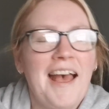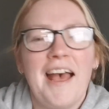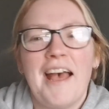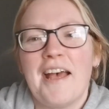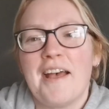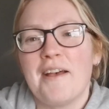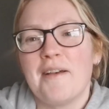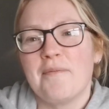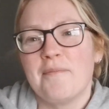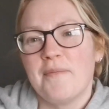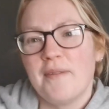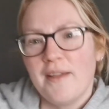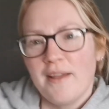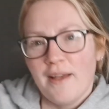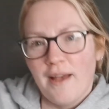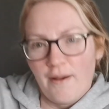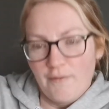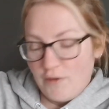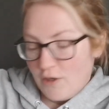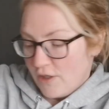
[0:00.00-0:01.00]

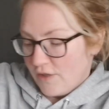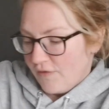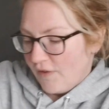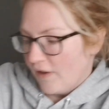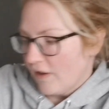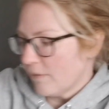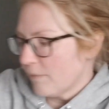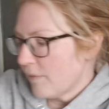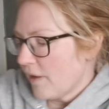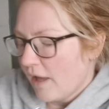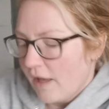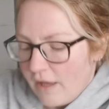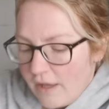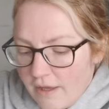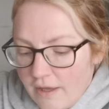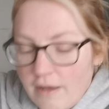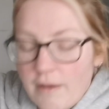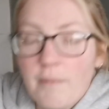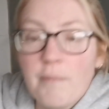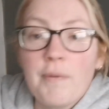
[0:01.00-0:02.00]
I've just filmed
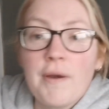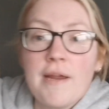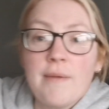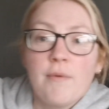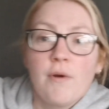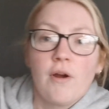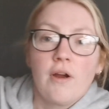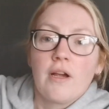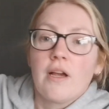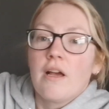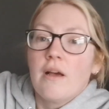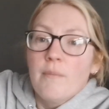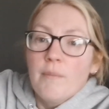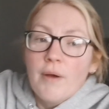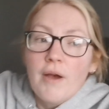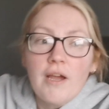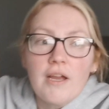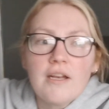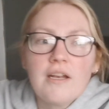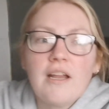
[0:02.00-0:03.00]
a Primark and
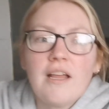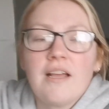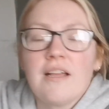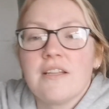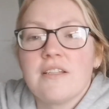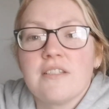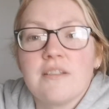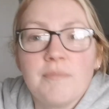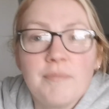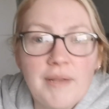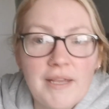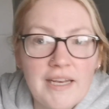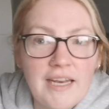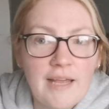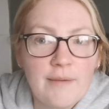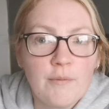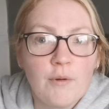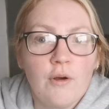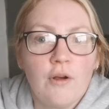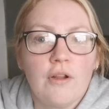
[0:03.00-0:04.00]
Poundland and
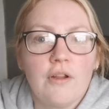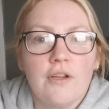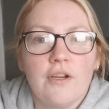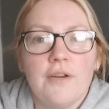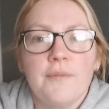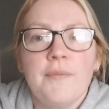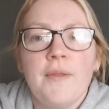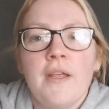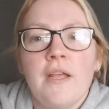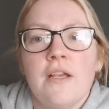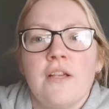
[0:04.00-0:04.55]
B&M hauler,